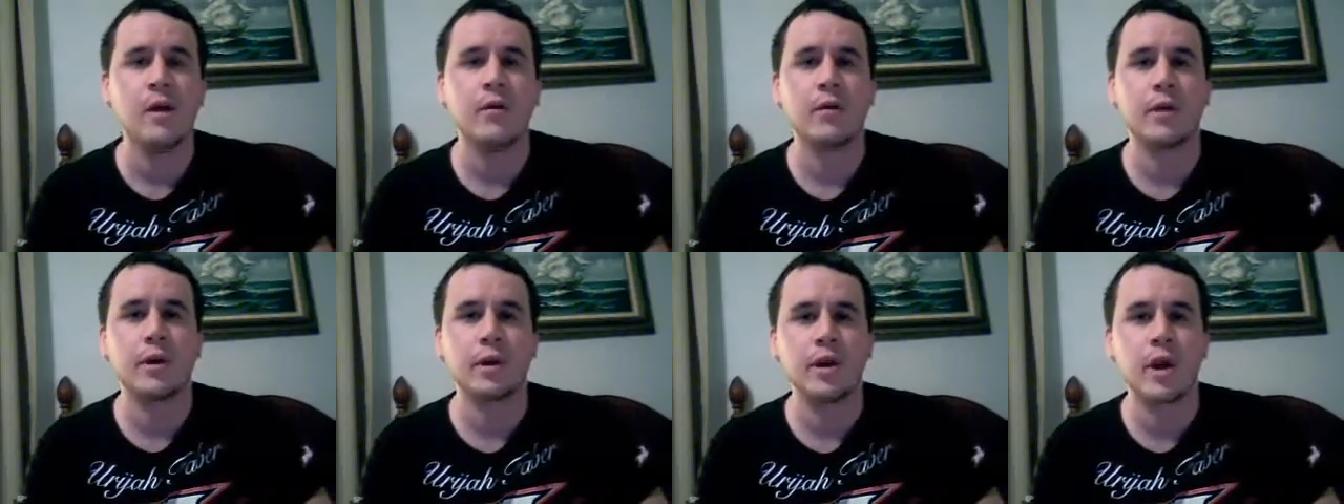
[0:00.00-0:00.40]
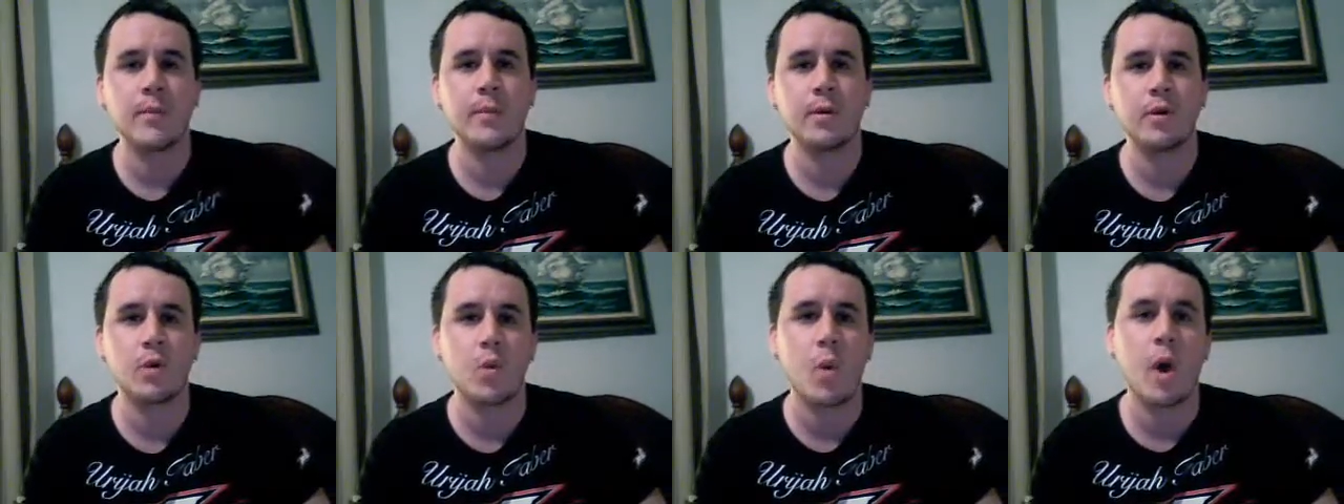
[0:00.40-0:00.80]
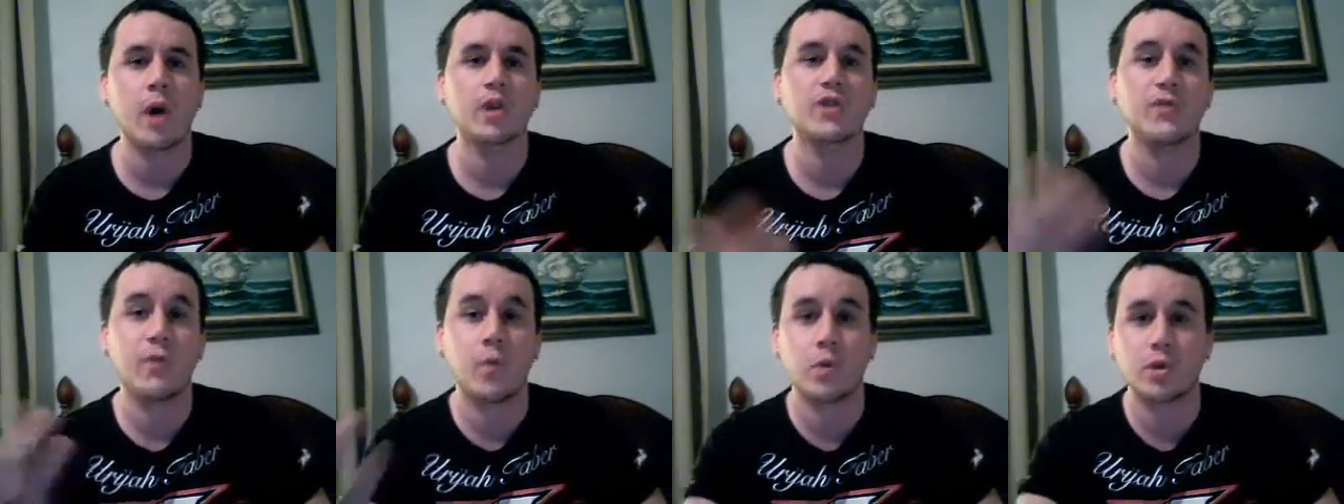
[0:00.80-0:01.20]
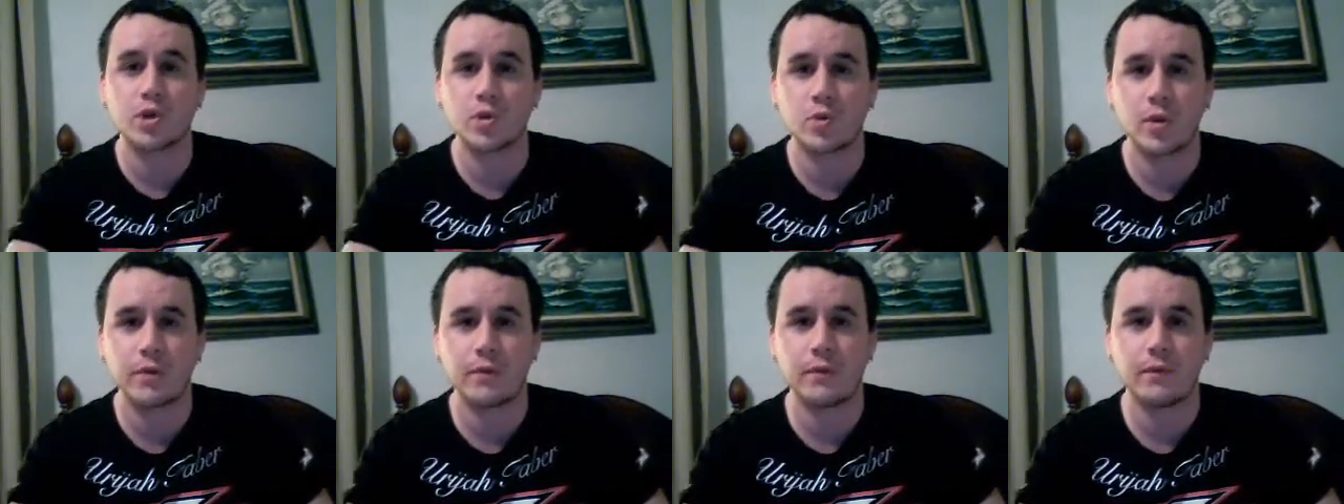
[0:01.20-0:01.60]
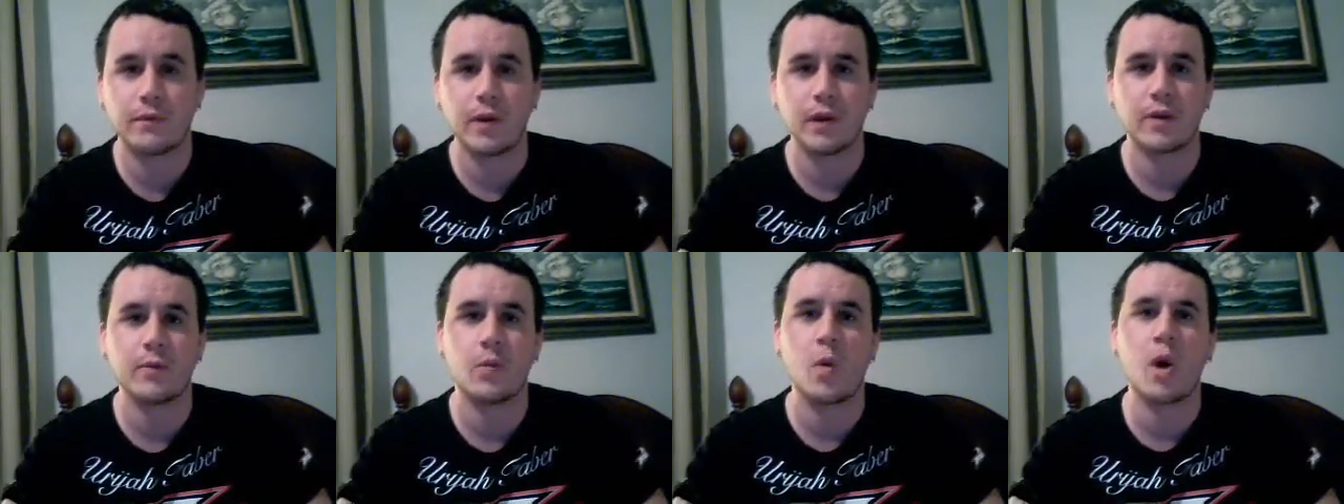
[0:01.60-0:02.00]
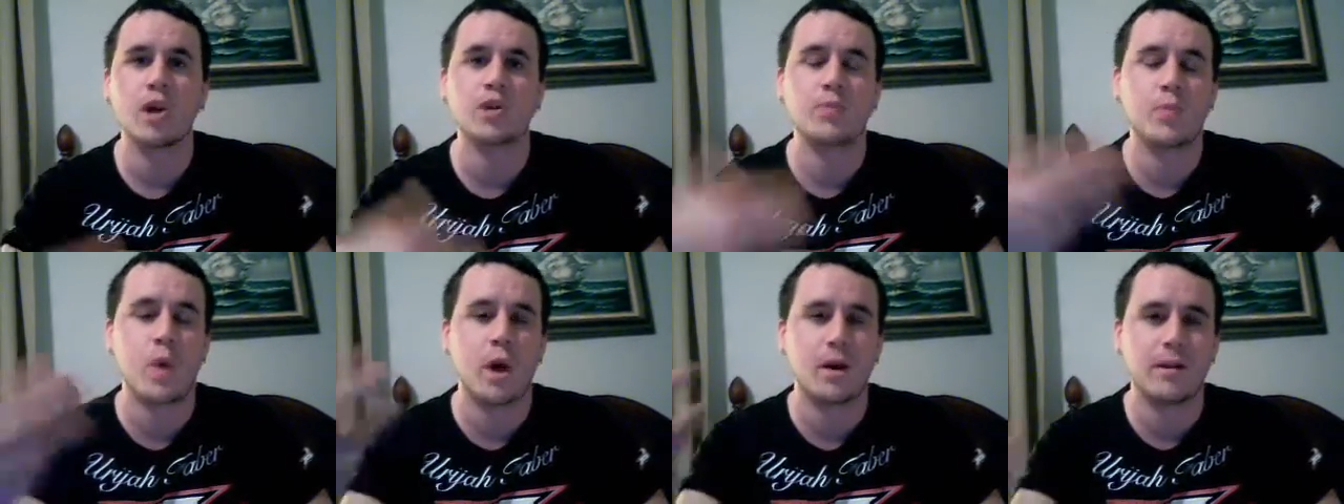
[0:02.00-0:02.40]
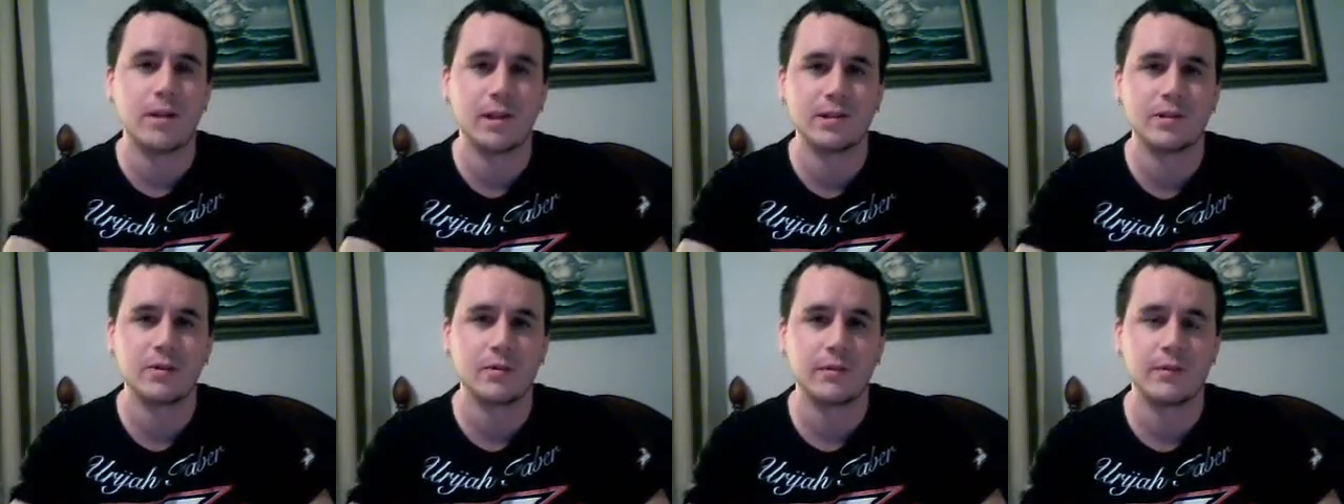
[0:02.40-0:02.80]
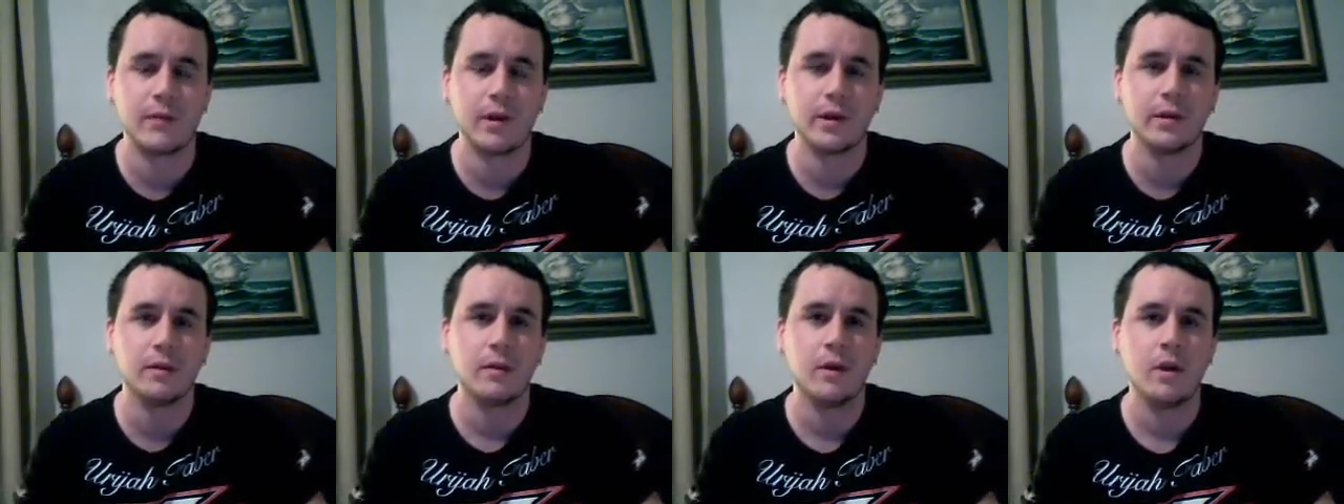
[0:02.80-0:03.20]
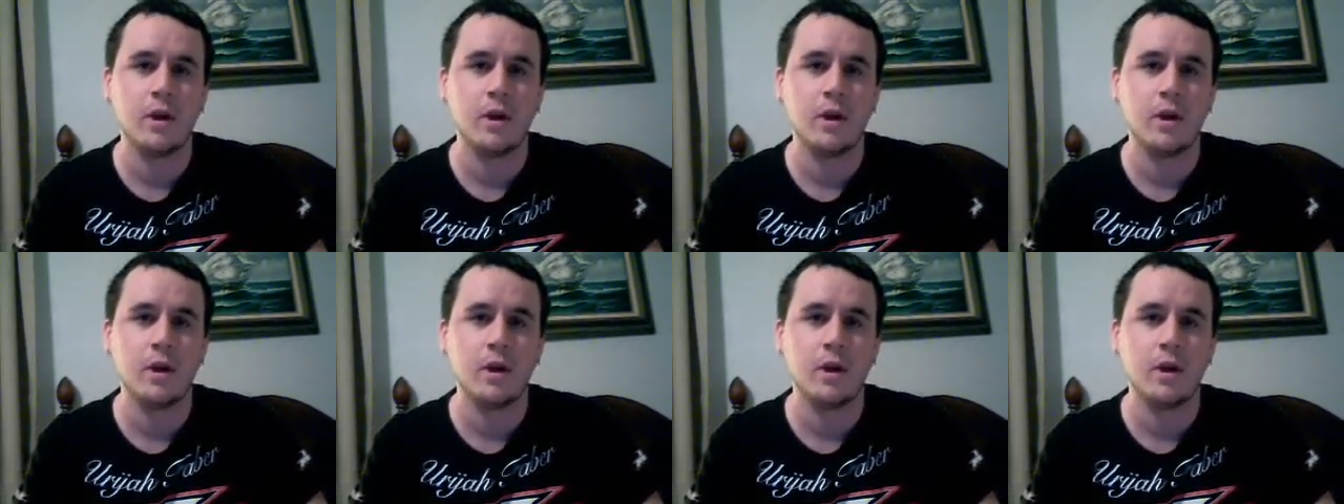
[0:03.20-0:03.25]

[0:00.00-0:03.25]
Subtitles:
They're going to come in to watch Forrest Griffin fight. They'll watch Brock Lesnar fight.